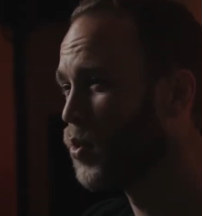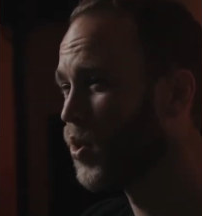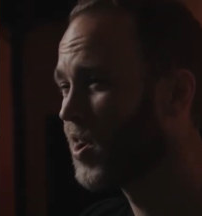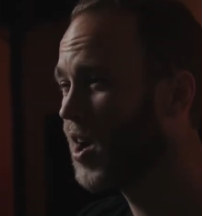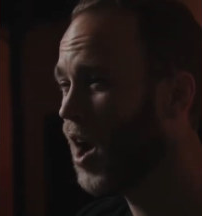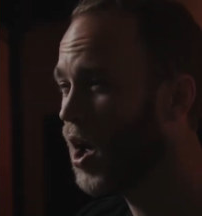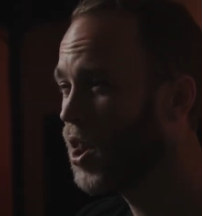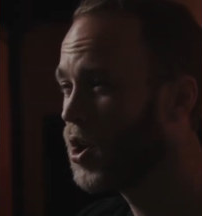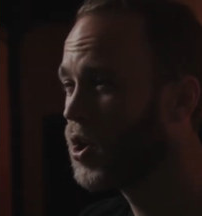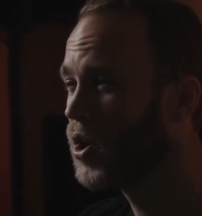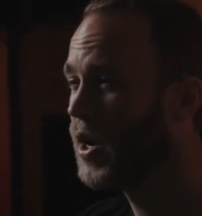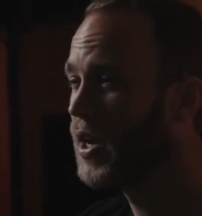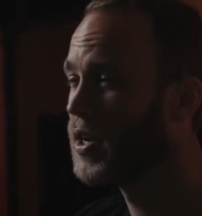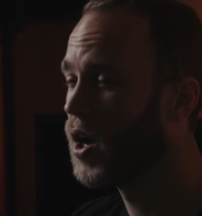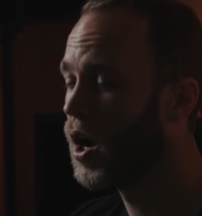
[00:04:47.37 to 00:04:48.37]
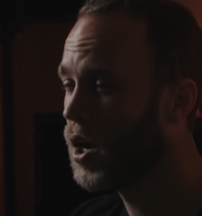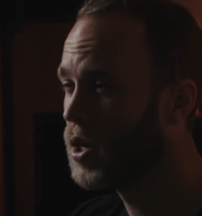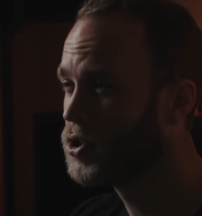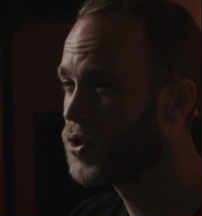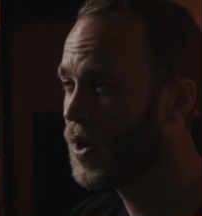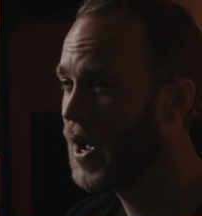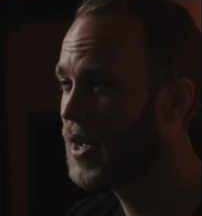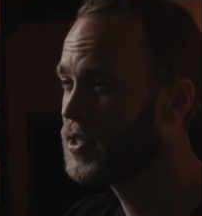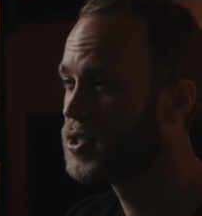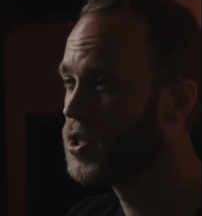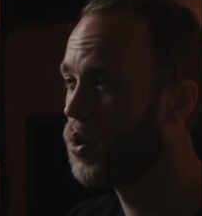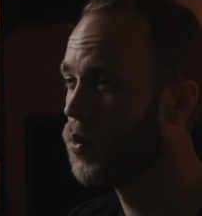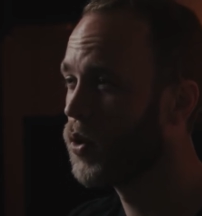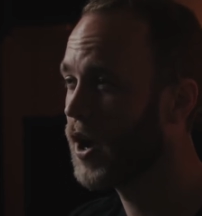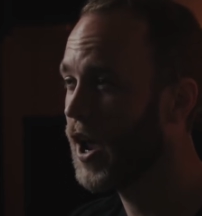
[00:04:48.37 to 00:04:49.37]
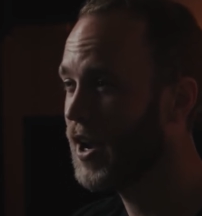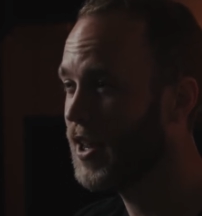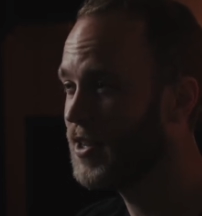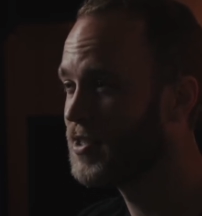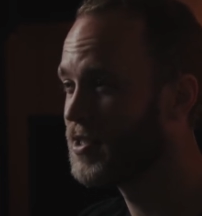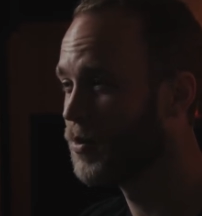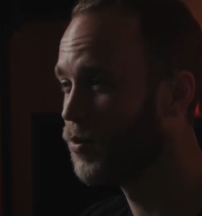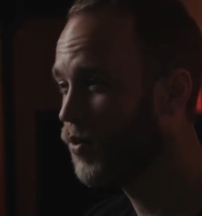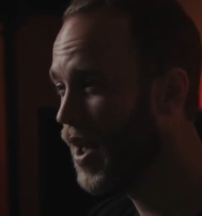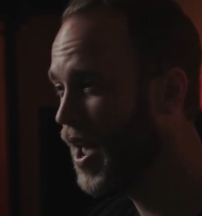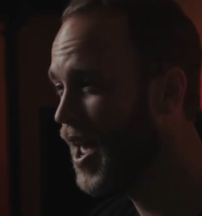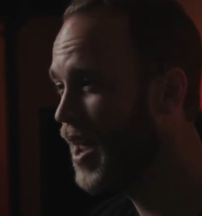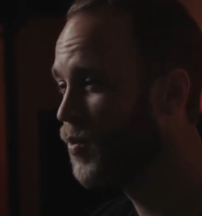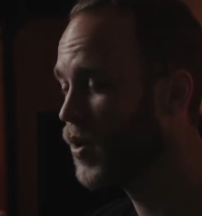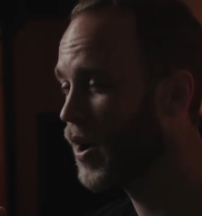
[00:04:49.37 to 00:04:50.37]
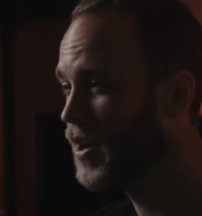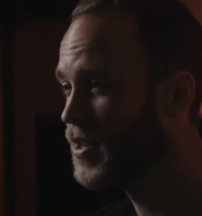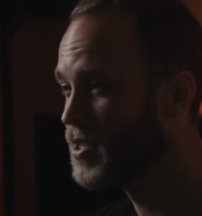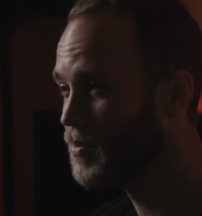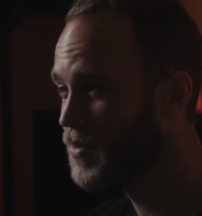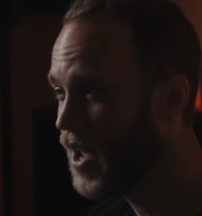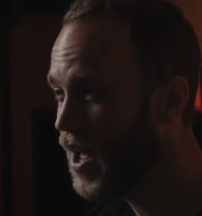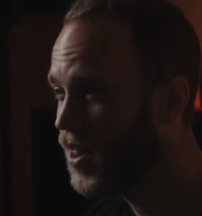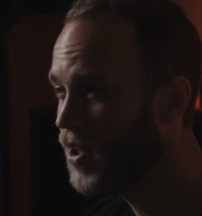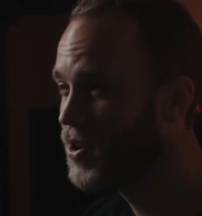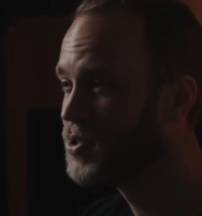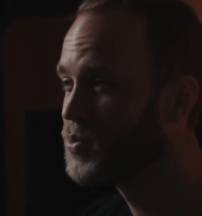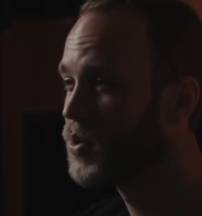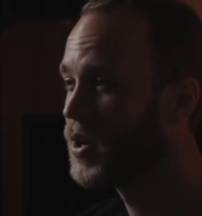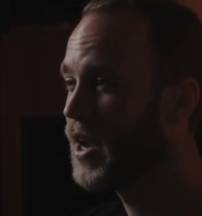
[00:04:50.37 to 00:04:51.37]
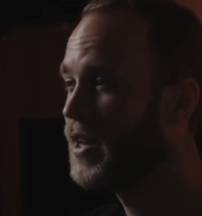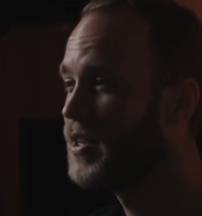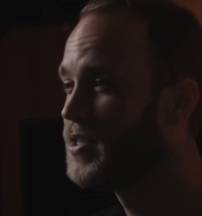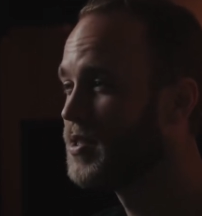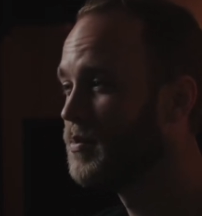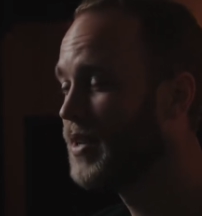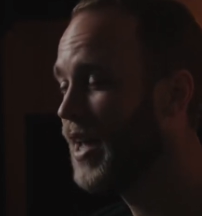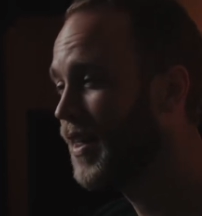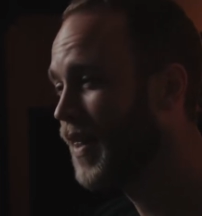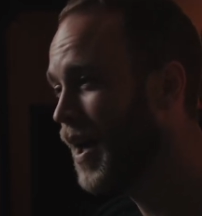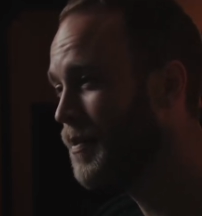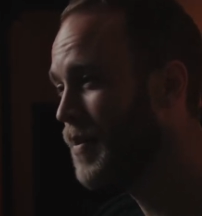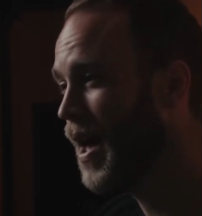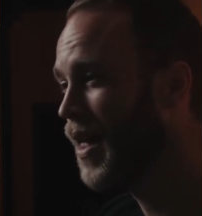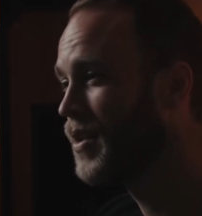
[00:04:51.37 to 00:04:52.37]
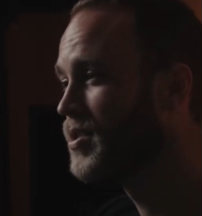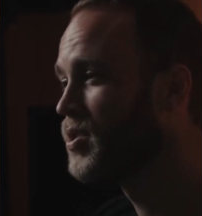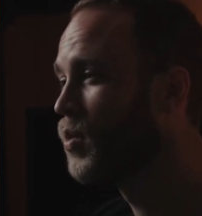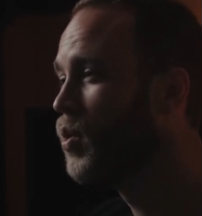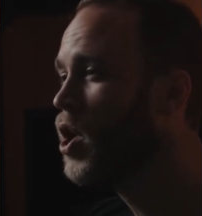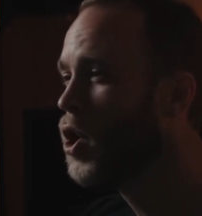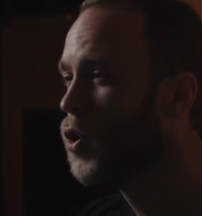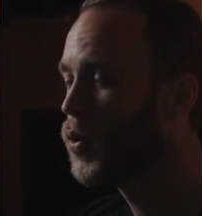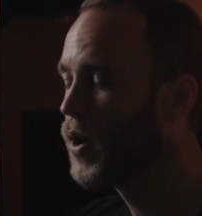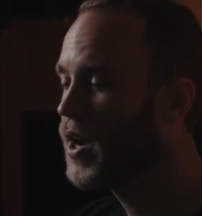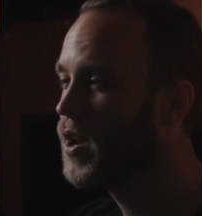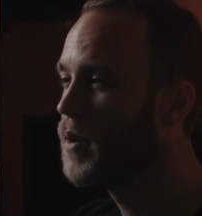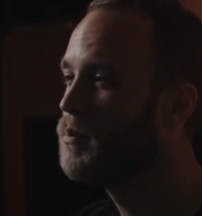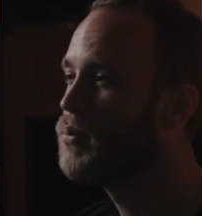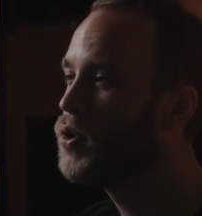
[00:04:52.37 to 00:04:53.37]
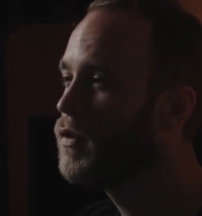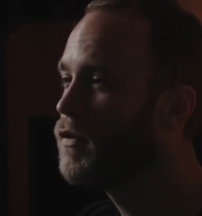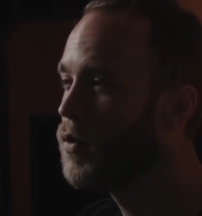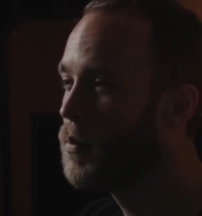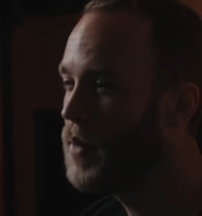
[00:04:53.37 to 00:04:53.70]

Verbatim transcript: more color and contrast so we're getting some red we're getting some yellows we're getting some daylight balance so we're getting a beautiful